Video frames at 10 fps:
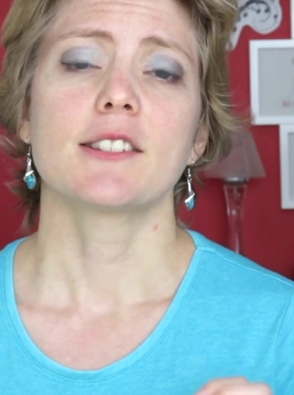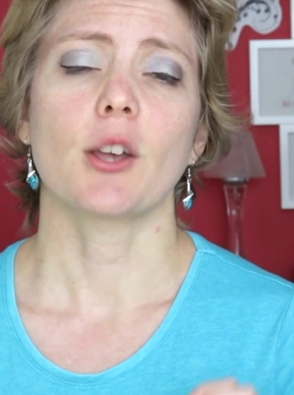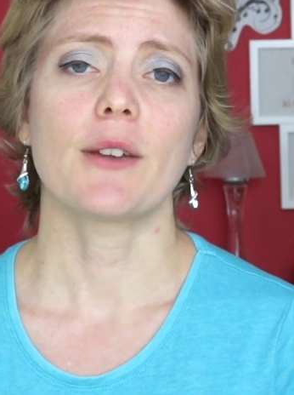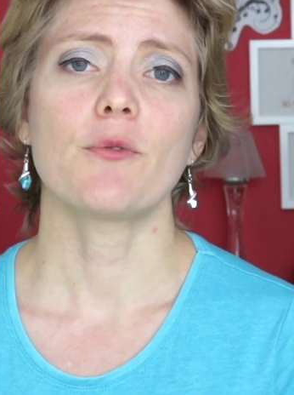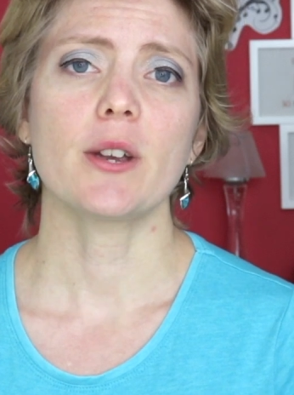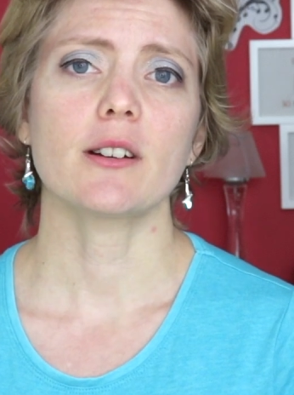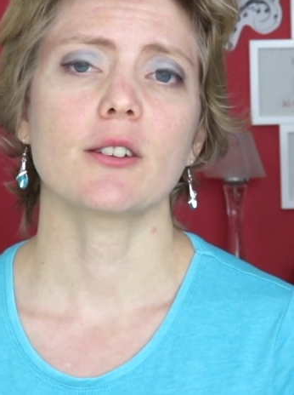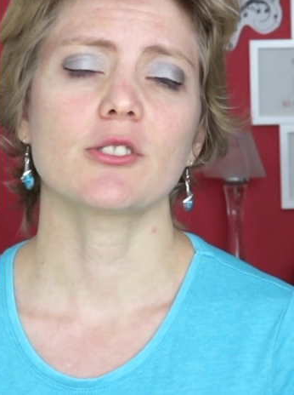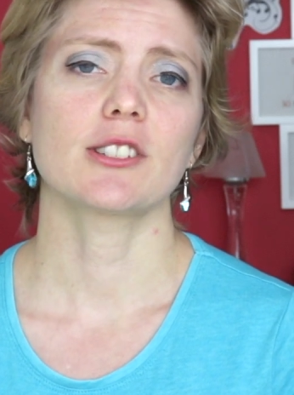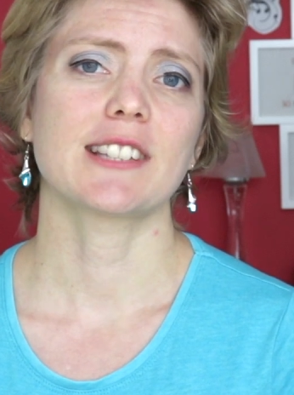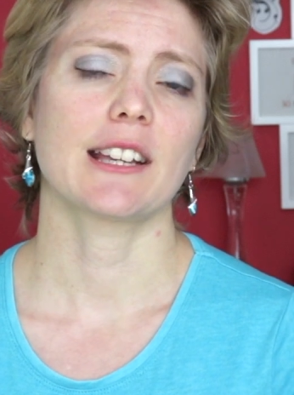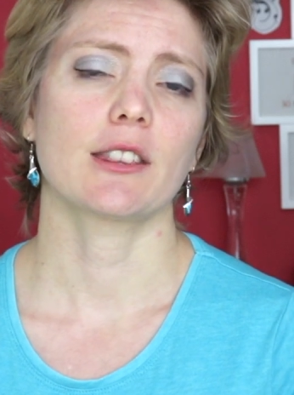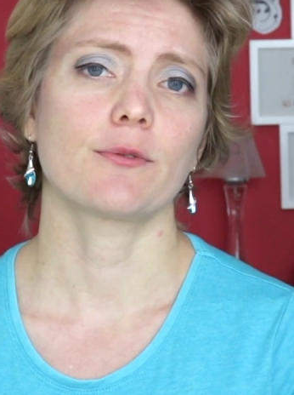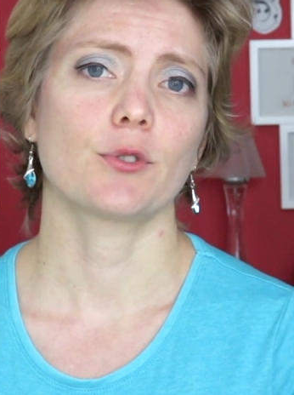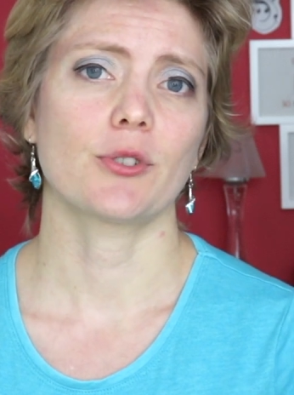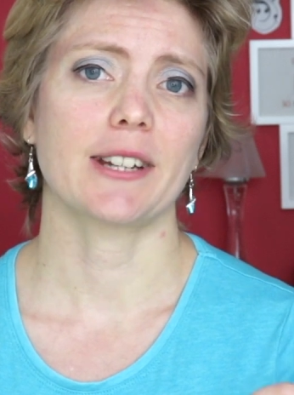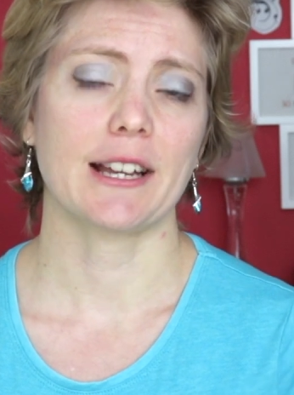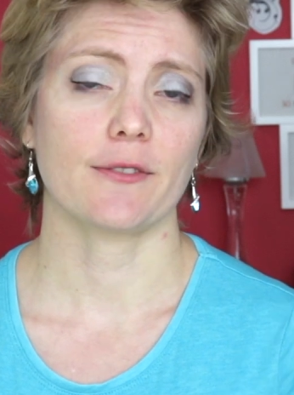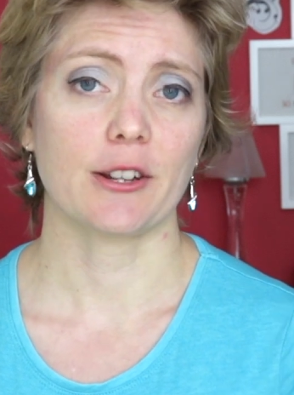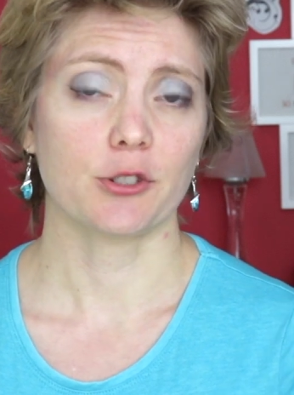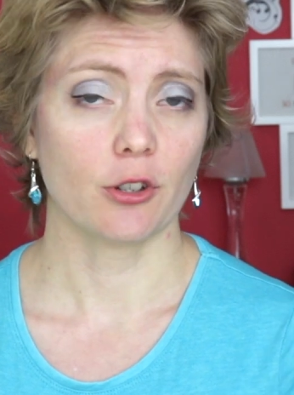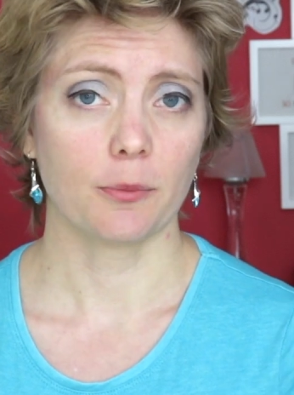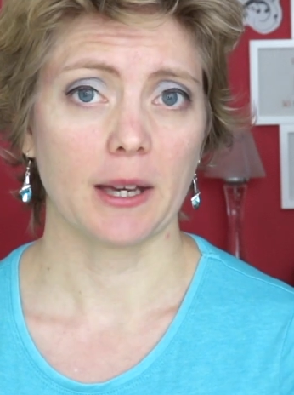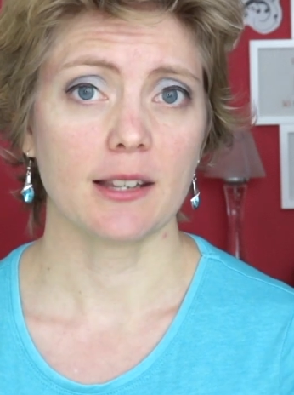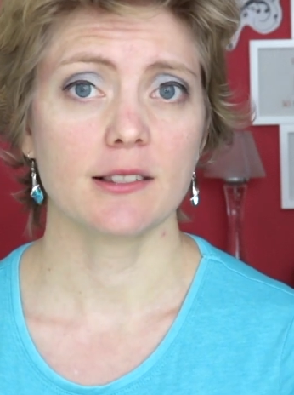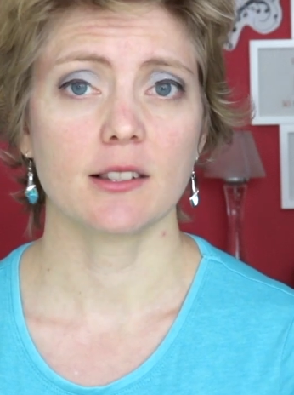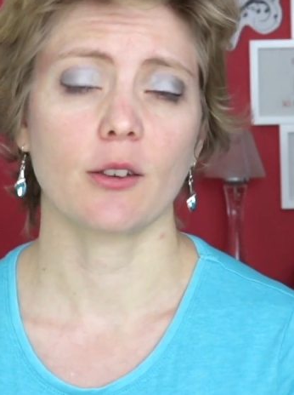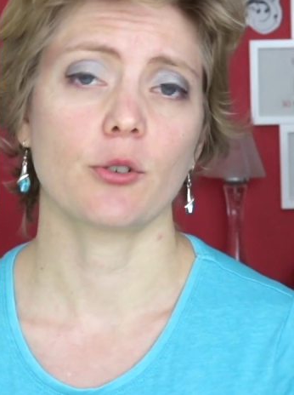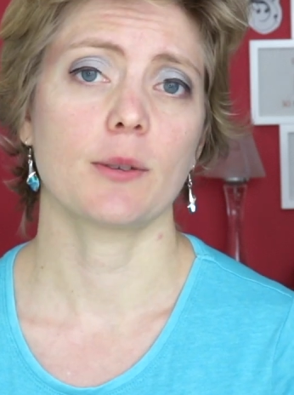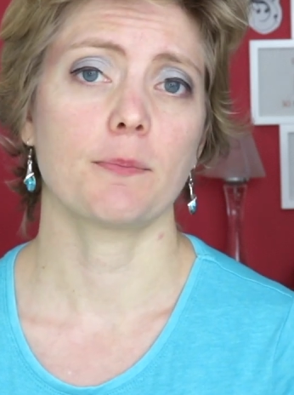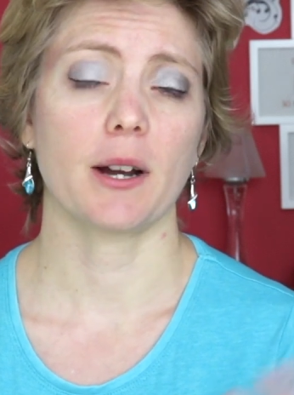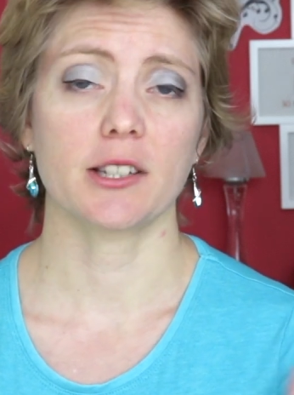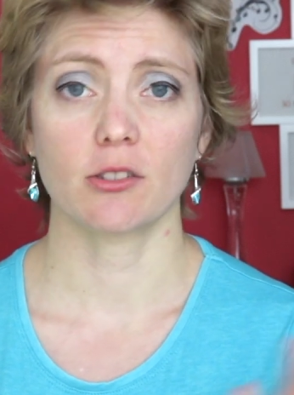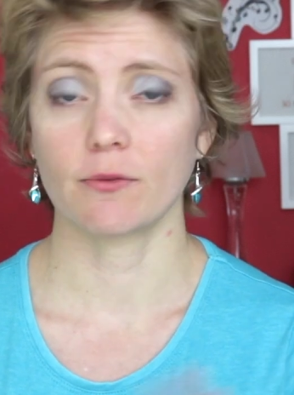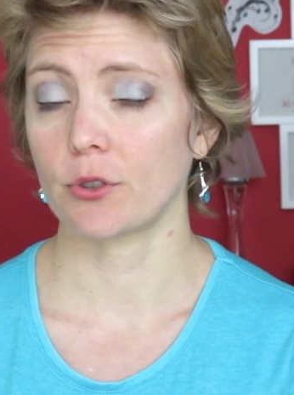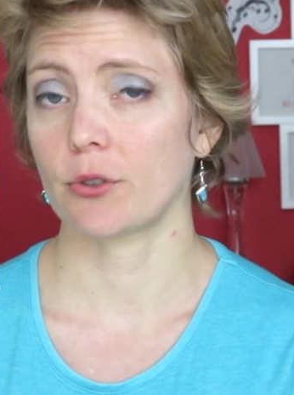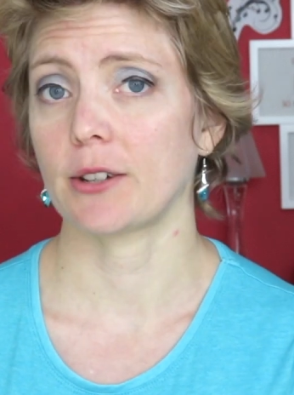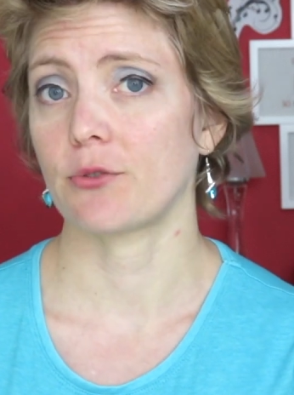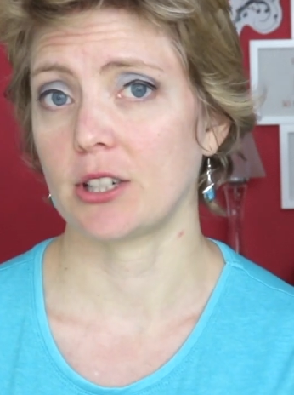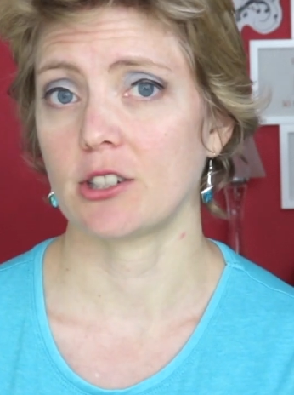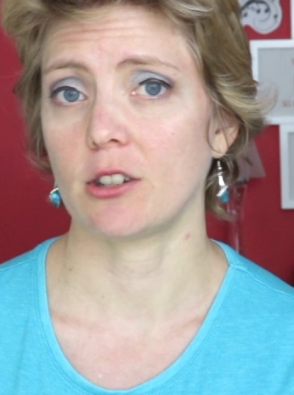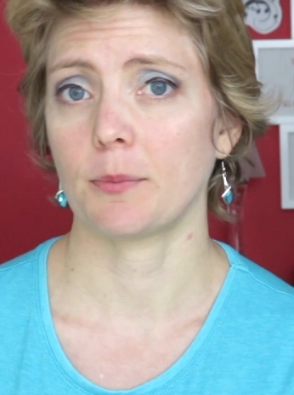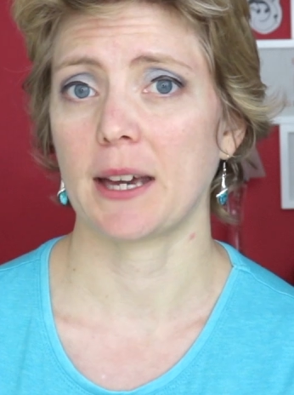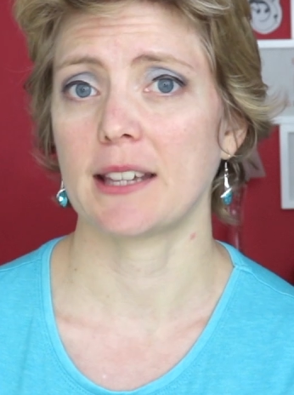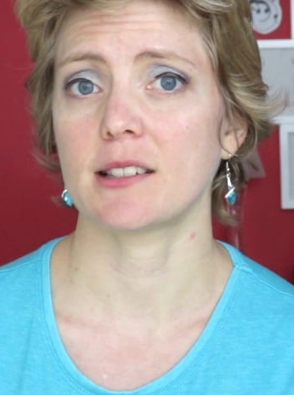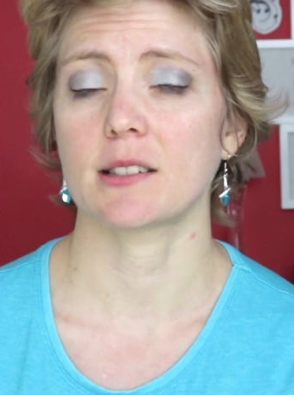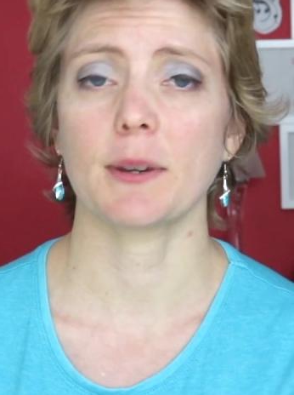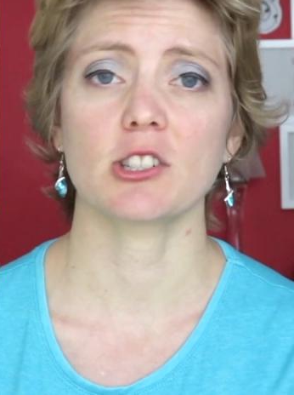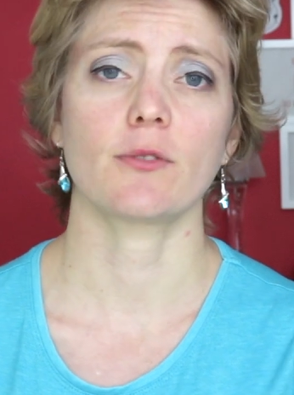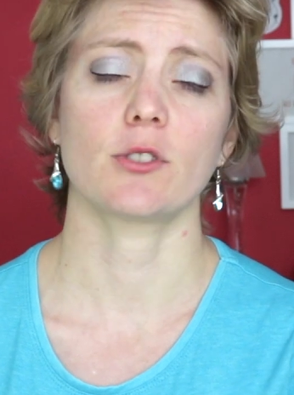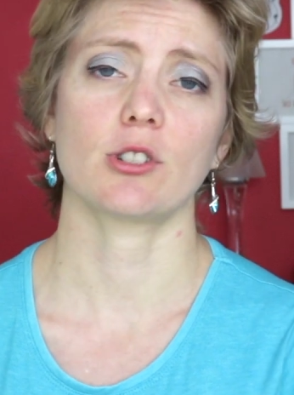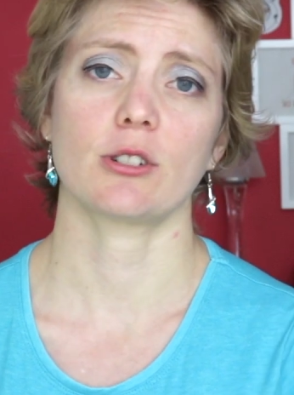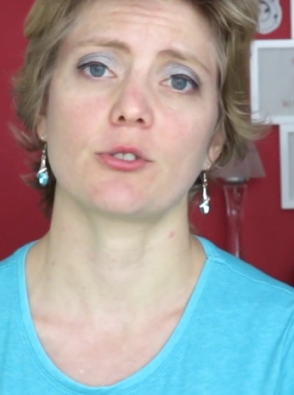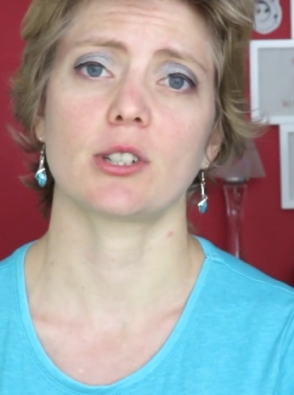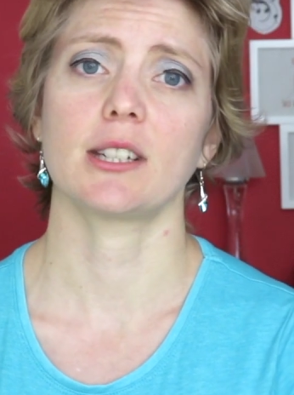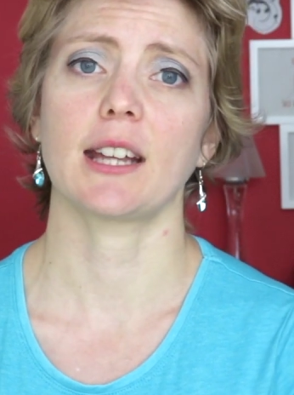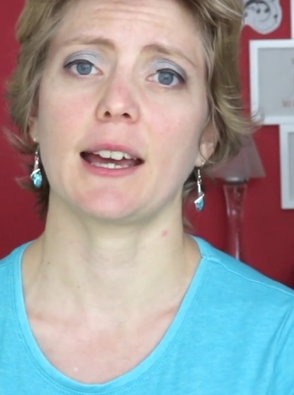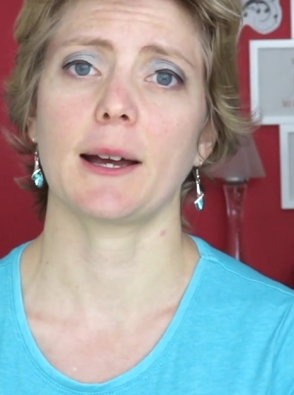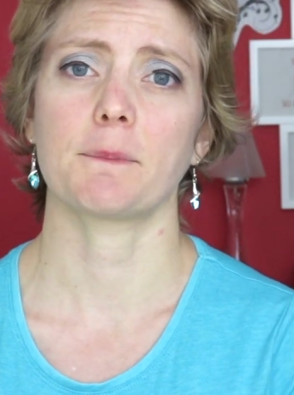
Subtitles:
So if we are going to take the fluoride out of our toothpaste, so you can buy fluoride-free toothpaste, especially for children,